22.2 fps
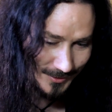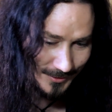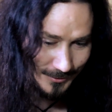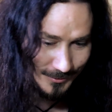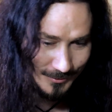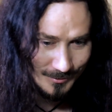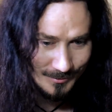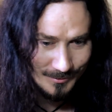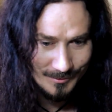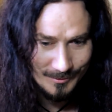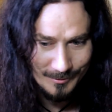You
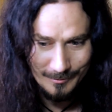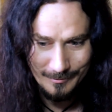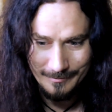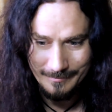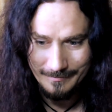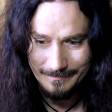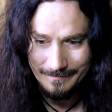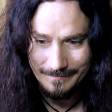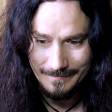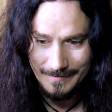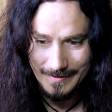could
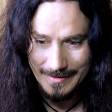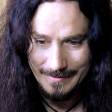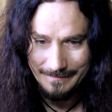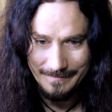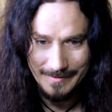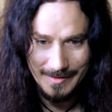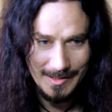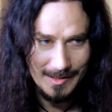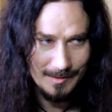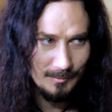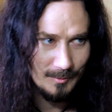do 5
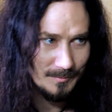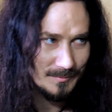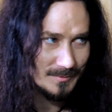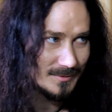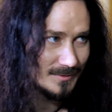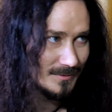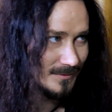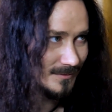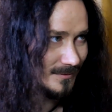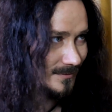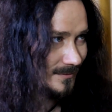
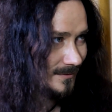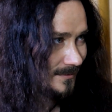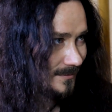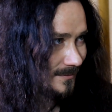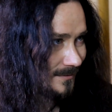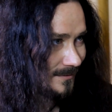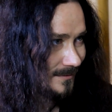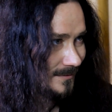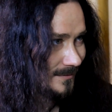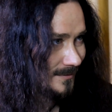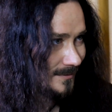albums
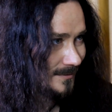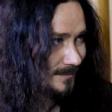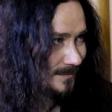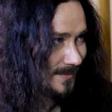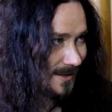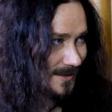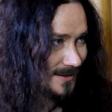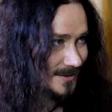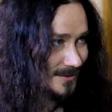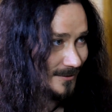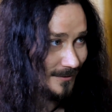
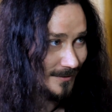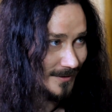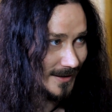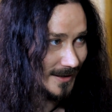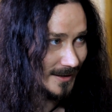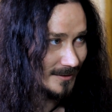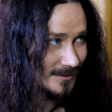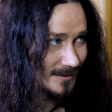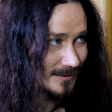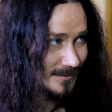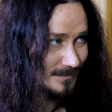based on
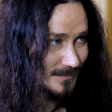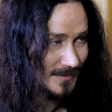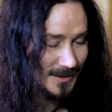that.